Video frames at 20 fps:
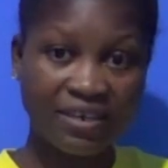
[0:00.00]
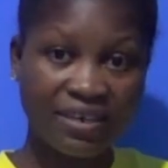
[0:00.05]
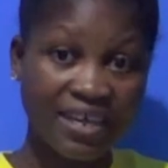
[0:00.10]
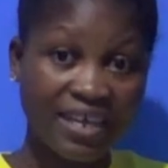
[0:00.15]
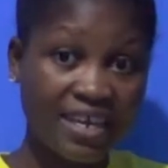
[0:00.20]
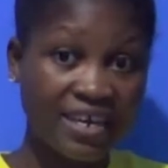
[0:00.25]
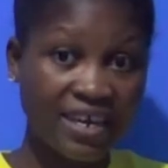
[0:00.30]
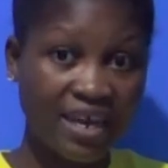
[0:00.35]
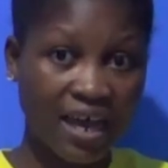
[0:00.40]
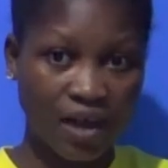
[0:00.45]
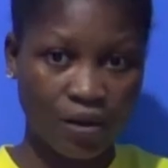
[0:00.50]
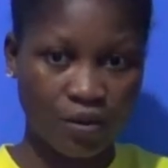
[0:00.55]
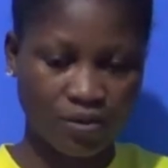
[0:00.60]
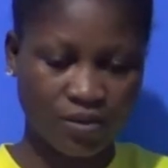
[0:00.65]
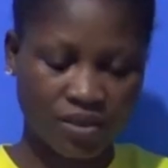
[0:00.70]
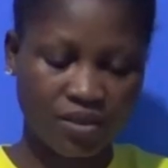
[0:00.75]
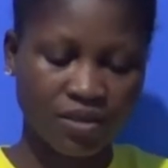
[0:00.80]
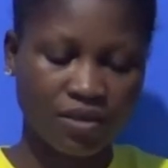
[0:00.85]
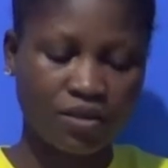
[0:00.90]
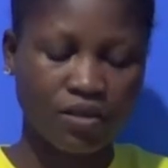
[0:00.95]
in
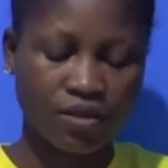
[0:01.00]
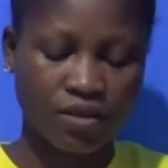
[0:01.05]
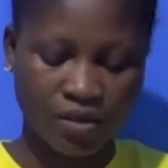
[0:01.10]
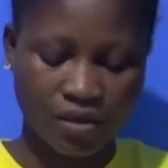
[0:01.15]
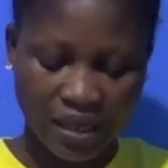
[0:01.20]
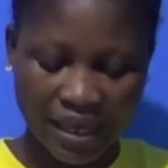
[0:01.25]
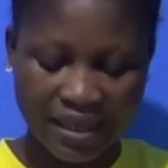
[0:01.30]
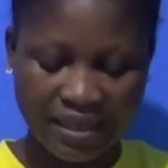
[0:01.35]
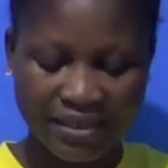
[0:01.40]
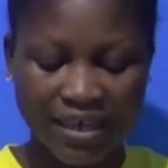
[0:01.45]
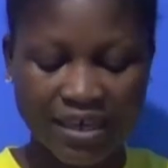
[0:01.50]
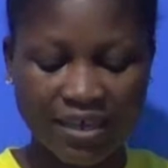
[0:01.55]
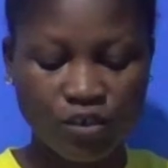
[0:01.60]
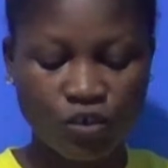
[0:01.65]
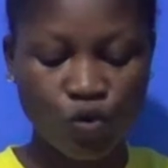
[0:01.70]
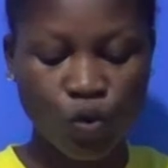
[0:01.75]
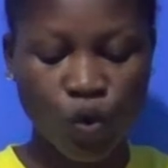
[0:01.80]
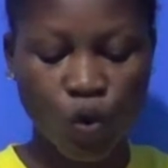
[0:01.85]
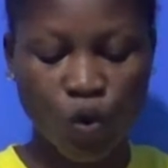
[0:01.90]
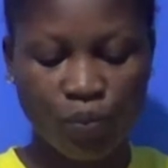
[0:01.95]
out, and then
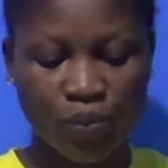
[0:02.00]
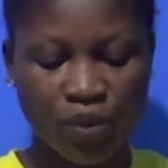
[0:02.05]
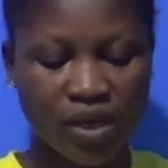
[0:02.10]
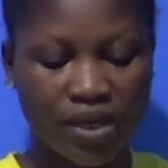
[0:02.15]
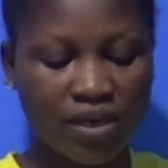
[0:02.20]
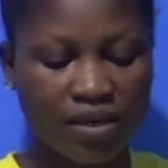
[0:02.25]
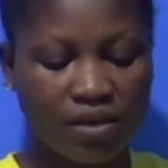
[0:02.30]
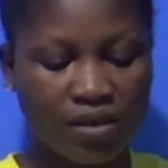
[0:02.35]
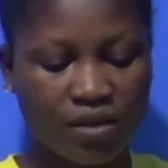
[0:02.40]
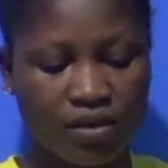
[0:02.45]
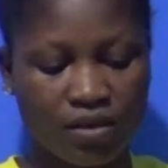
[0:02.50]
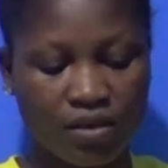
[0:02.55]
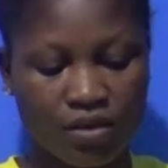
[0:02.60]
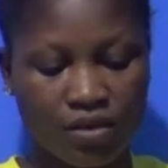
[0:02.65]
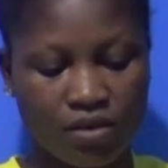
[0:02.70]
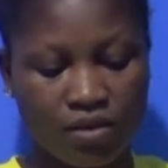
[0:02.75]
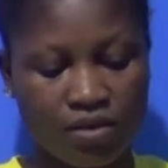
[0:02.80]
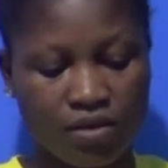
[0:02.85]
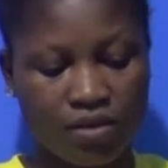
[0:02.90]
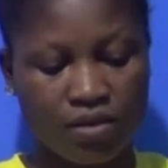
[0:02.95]
you open
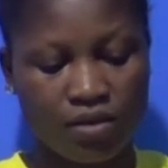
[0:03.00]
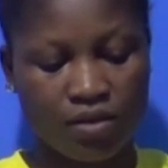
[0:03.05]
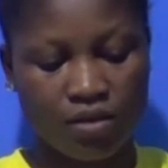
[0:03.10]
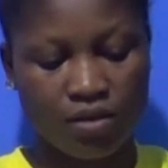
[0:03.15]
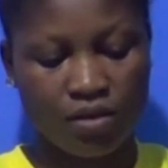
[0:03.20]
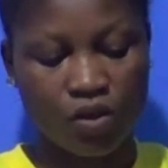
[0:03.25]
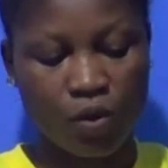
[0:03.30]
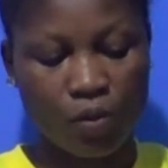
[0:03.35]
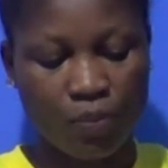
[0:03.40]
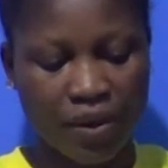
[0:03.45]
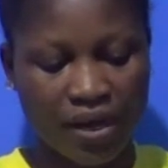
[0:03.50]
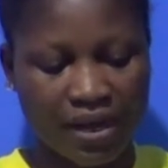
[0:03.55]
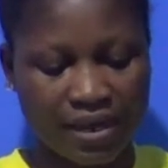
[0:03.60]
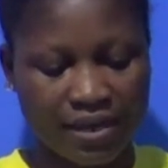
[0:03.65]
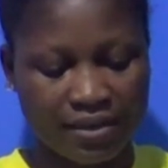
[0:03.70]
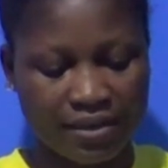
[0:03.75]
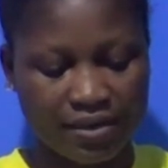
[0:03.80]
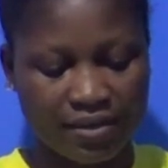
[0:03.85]
your pad.